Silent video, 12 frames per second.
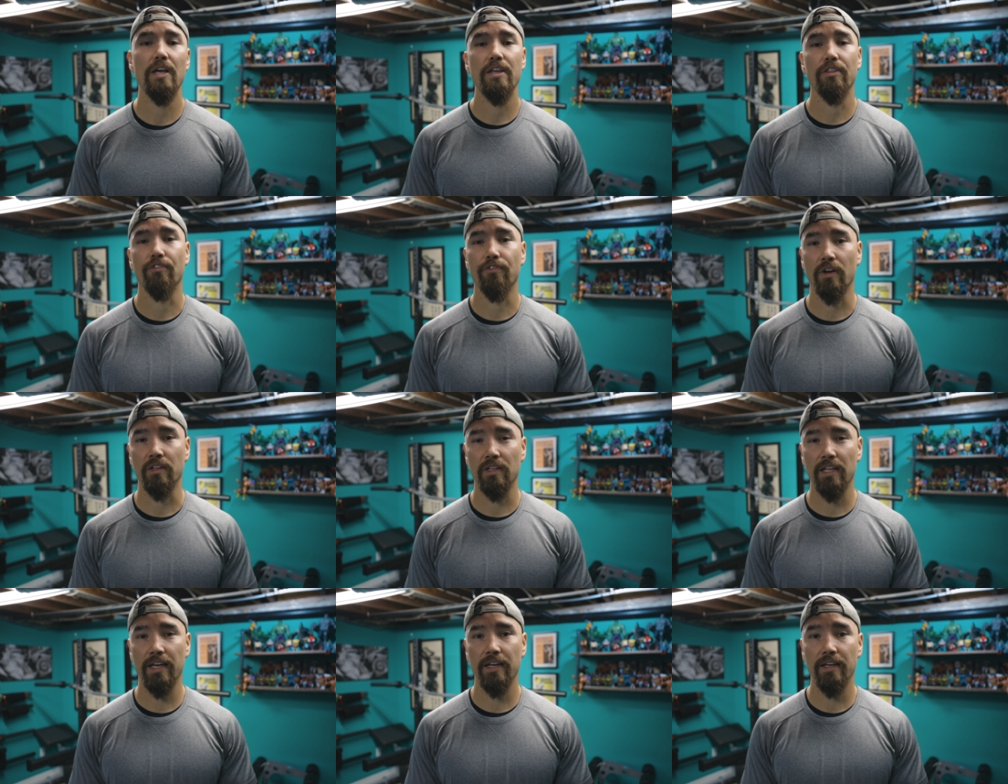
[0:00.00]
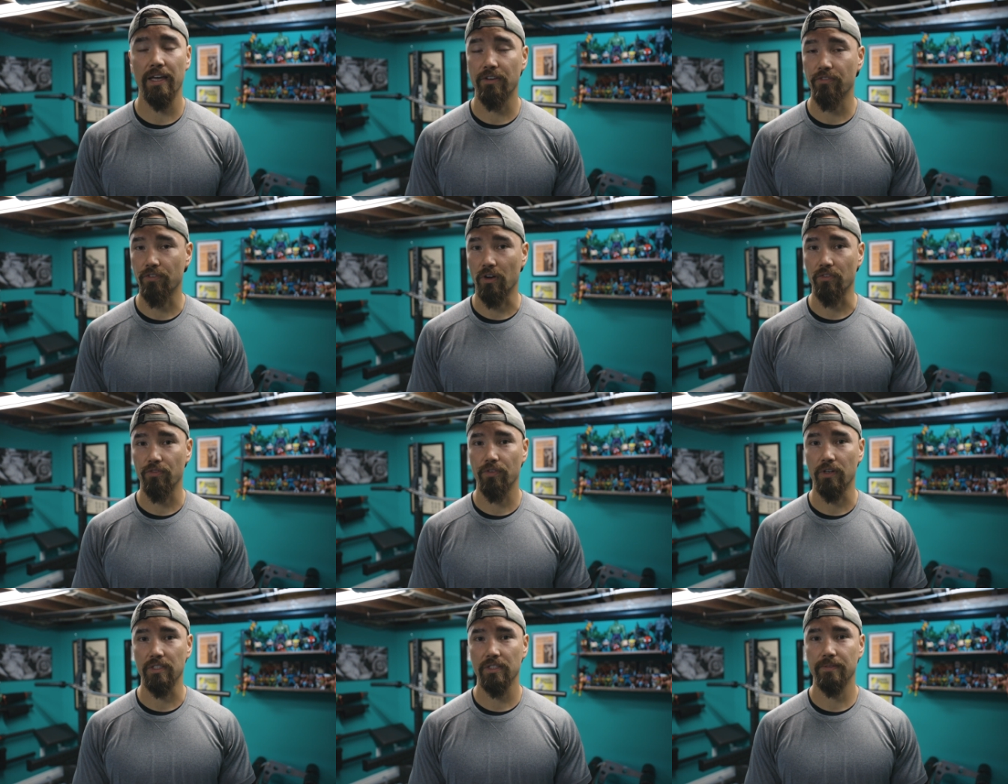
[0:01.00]
the front leg and front
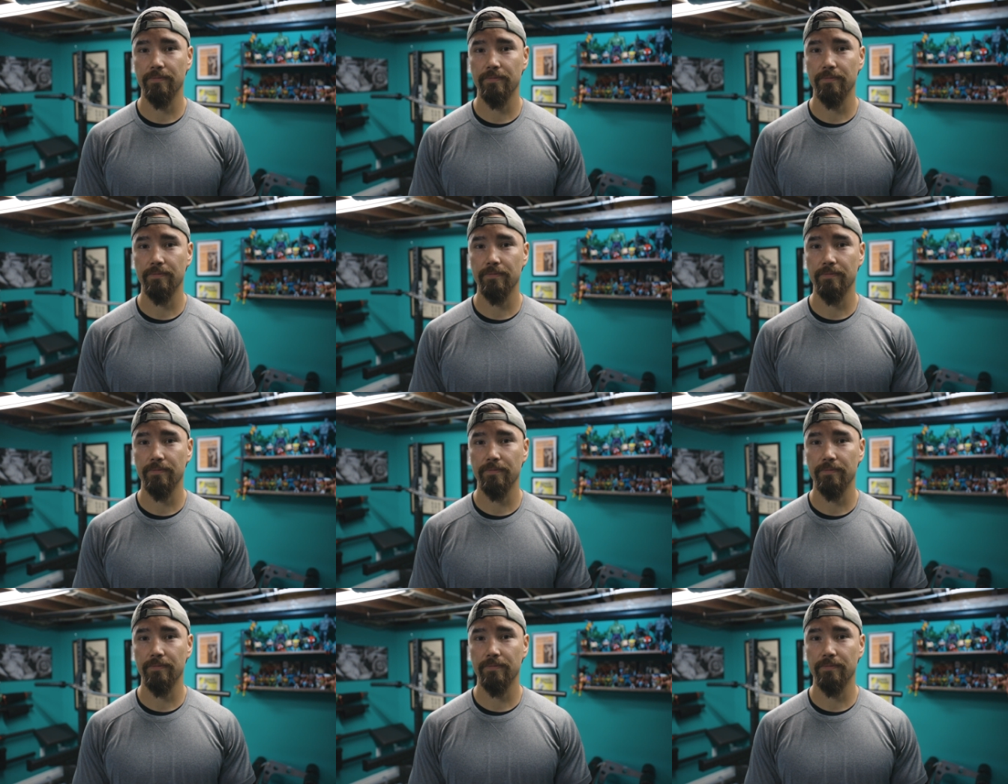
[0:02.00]
foot.